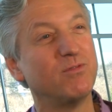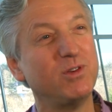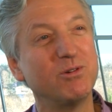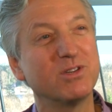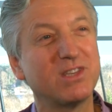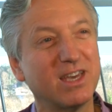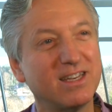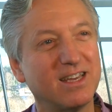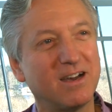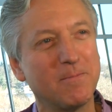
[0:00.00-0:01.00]
reviewer
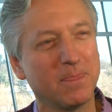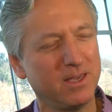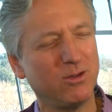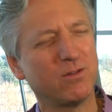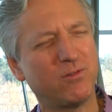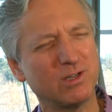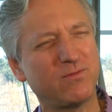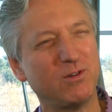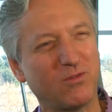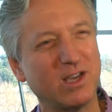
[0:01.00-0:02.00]
said, you know, the
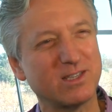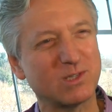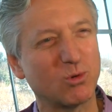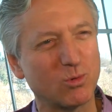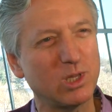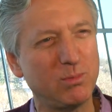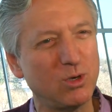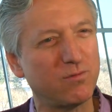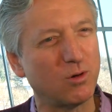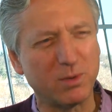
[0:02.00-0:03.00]
first few phrases were really
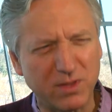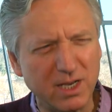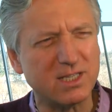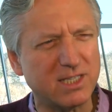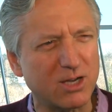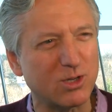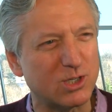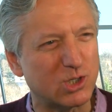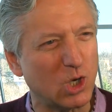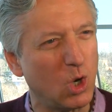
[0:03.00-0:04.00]
beautiful, but then it
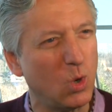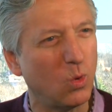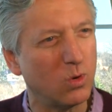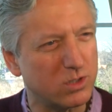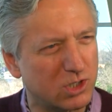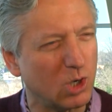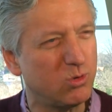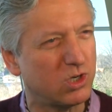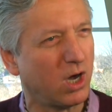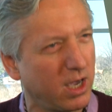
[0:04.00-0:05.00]
sounded so
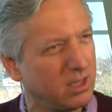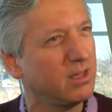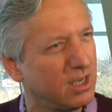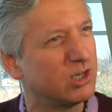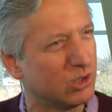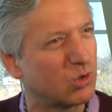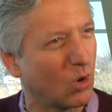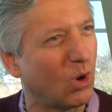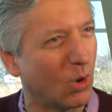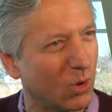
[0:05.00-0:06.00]
tightly
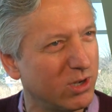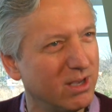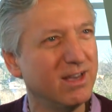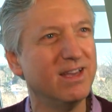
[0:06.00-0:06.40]
controlled